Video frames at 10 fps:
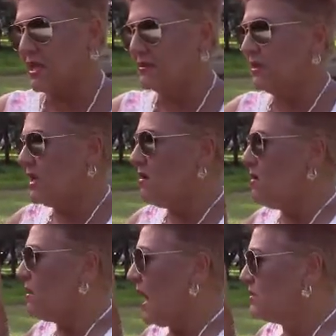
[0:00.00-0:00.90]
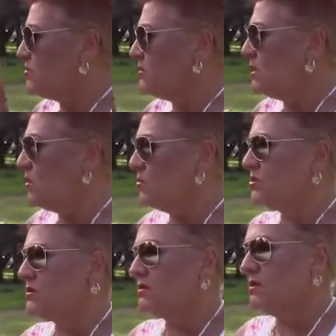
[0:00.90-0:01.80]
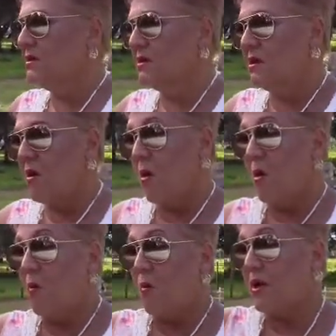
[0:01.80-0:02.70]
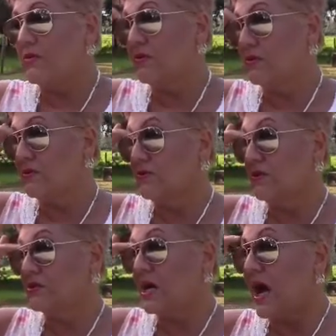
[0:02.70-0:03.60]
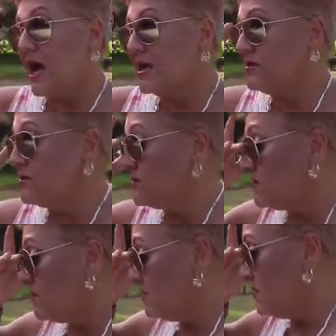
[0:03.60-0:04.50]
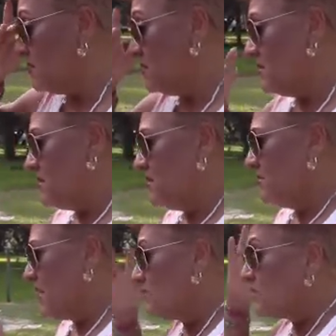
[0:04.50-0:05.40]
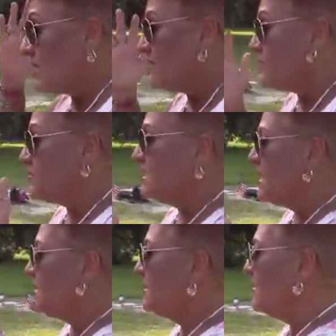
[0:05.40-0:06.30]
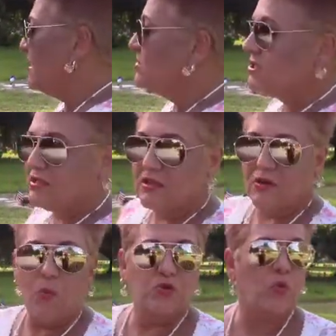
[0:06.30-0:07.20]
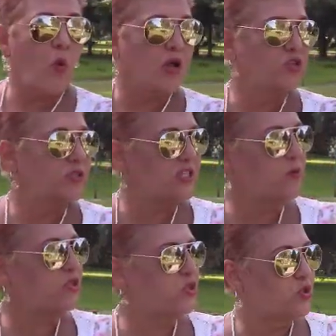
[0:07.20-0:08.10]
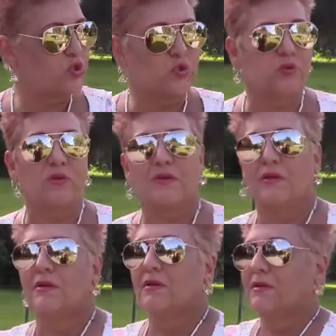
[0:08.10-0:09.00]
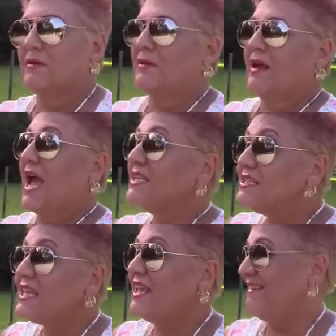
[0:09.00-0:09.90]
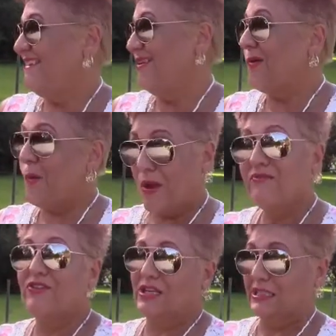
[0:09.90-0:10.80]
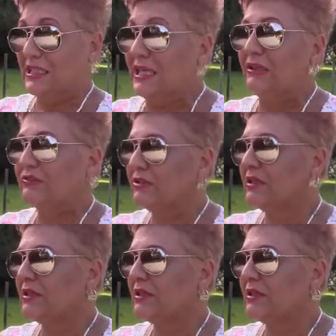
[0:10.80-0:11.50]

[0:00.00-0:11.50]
that they are actually ghosts, whether they're tied or they understand that they're dead, and they just almost watch you and see what you do. I hate to say it, and they're like waiting for you to leave.